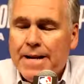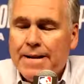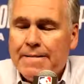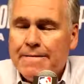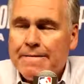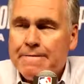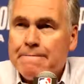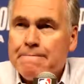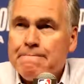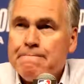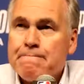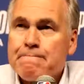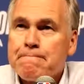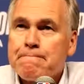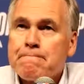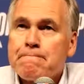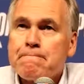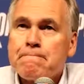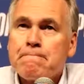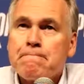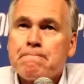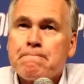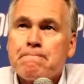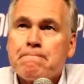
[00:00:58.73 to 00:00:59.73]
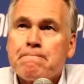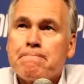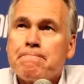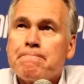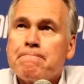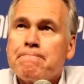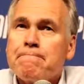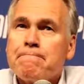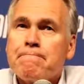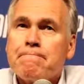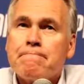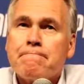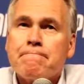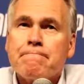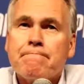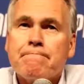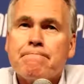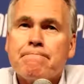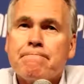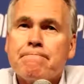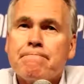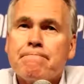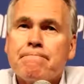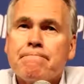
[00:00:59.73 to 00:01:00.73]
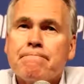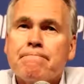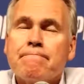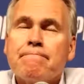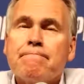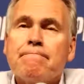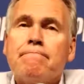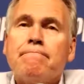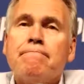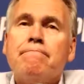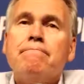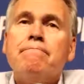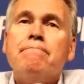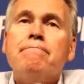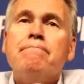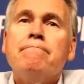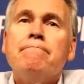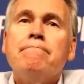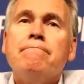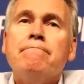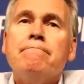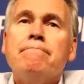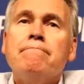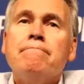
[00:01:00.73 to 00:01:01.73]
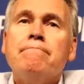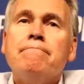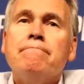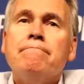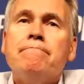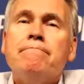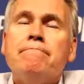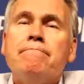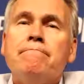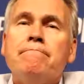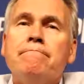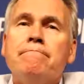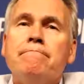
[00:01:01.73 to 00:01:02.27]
[no speech]